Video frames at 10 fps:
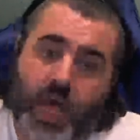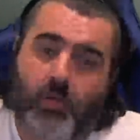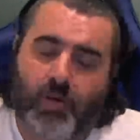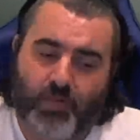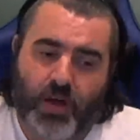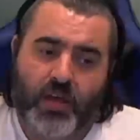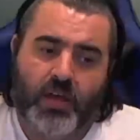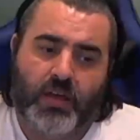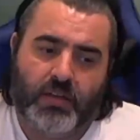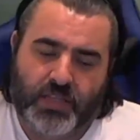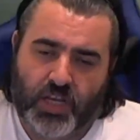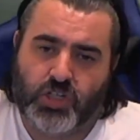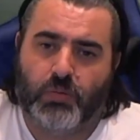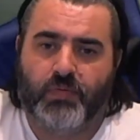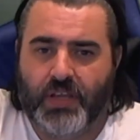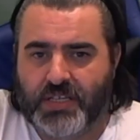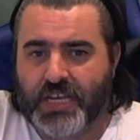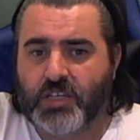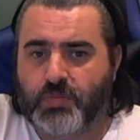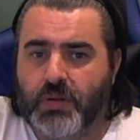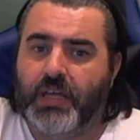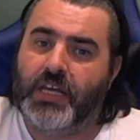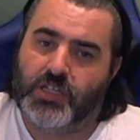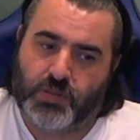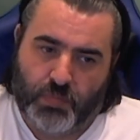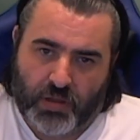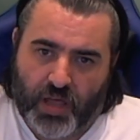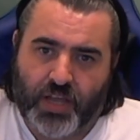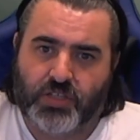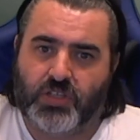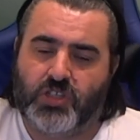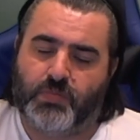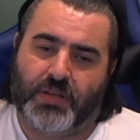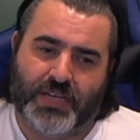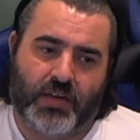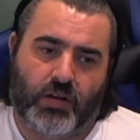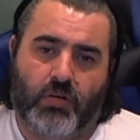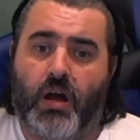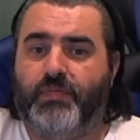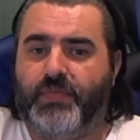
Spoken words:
However, the issue with the assessment is my licence, my tachograph.